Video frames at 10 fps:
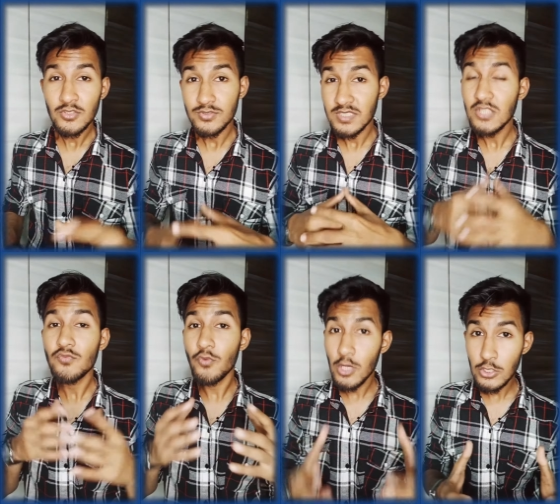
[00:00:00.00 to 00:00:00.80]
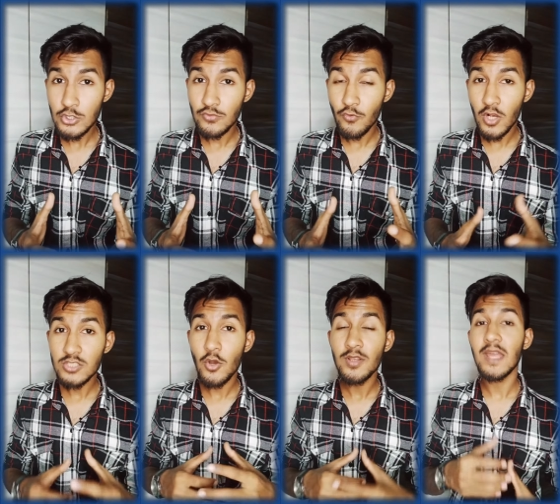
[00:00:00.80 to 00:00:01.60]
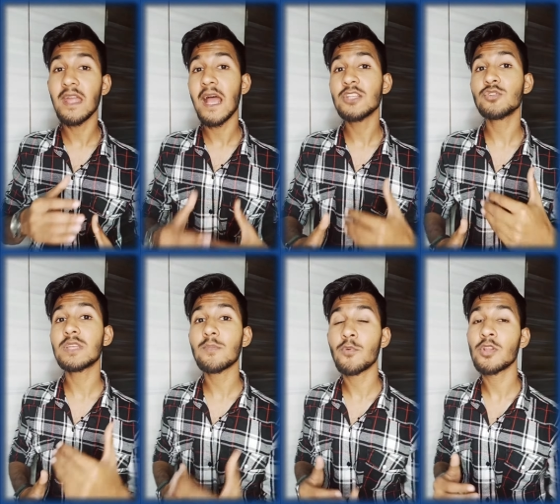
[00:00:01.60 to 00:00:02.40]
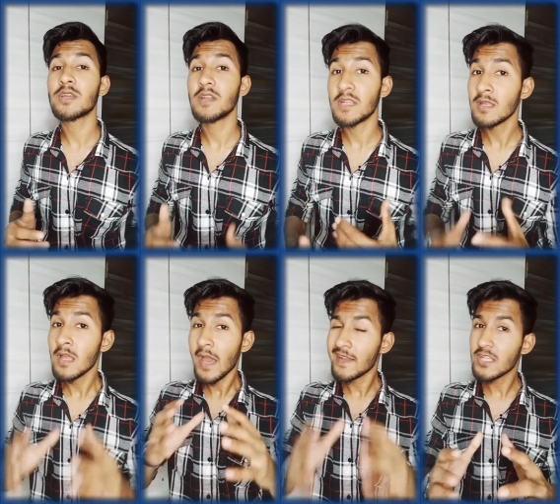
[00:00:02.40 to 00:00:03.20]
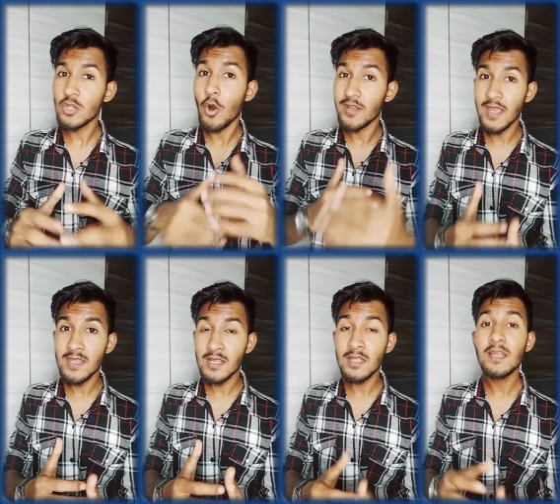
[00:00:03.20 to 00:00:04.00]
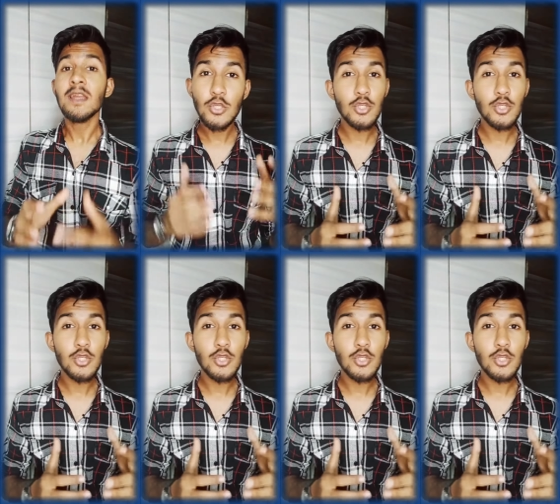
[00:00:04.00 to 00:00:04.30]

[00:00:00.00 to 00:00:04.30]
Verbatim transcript: so this is what you should focus on and as you keep on creating and guys organically you